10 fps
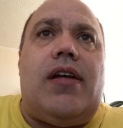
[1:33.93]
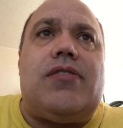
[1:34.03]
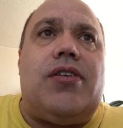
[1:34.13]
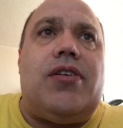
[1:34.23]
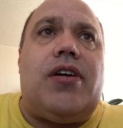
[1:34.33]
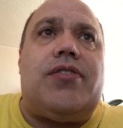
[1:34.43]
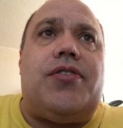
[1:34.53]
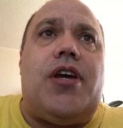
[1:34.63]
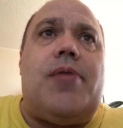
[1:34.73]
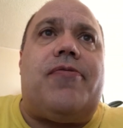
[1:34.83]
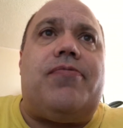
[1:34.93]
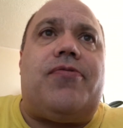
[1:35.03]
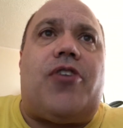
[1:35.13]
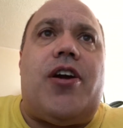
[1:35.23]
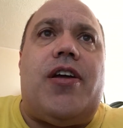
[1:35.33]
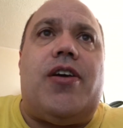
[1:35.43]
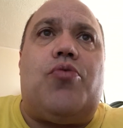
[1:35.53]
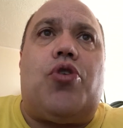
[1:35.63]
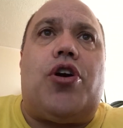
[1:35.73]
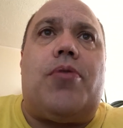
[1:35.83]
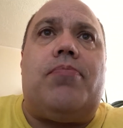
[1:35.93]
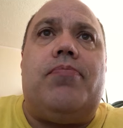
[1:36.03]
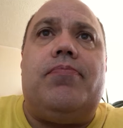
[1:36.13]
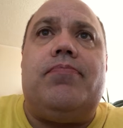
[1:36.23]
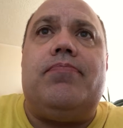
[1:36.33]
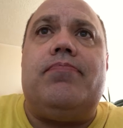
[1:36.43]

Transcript: That's how they got their name, fried egg worm.